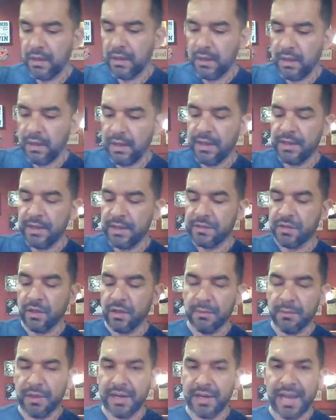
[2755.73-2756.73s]
It's
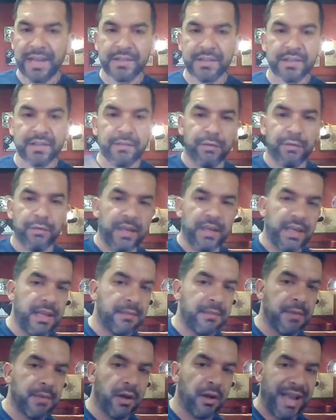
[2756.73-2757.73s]
all about asking for the
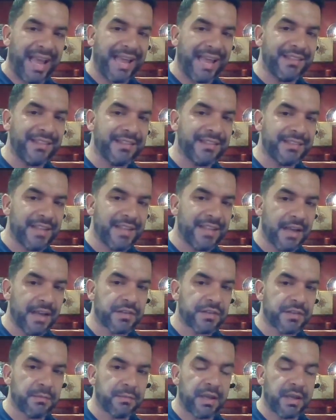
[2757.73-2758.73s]
email and the
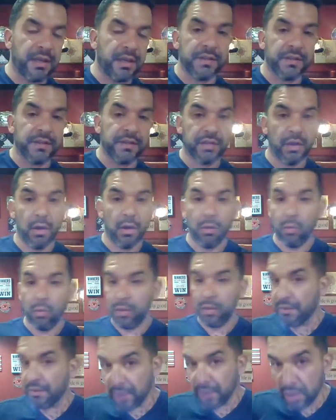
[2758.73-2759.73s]
text, because
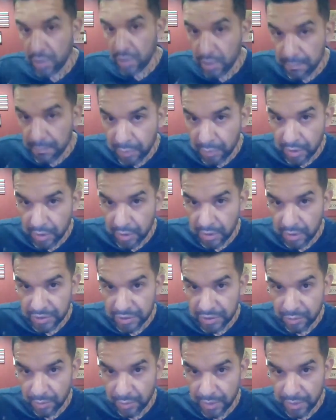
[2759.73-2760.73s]
whatever you can put on a
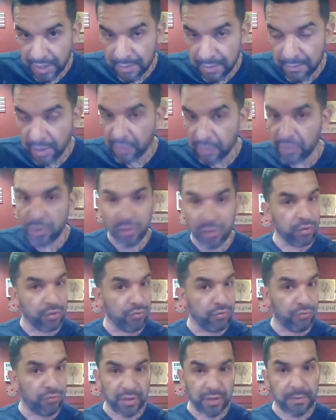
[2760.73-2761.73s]
short email, you
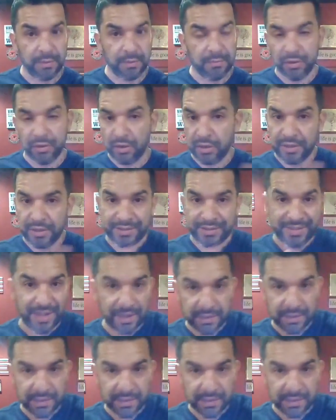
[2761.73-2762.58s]
can really put on a text